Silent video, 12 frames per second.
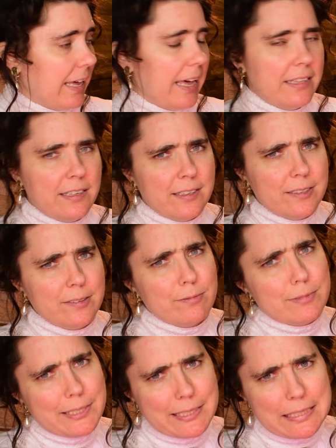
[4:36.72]
And then
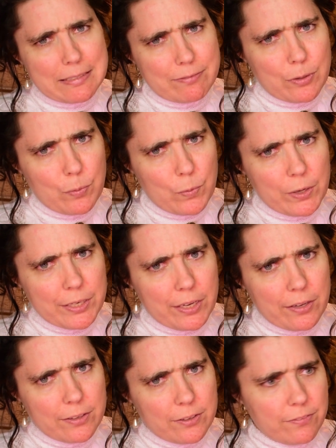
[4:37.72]
we have one
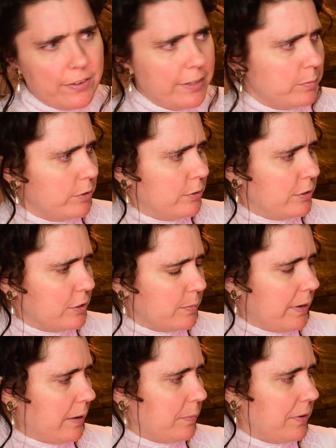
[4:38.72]
other Bingenboom's
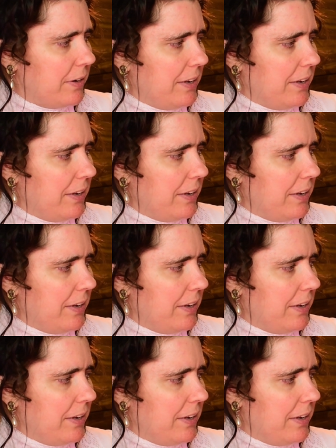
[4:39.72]
map,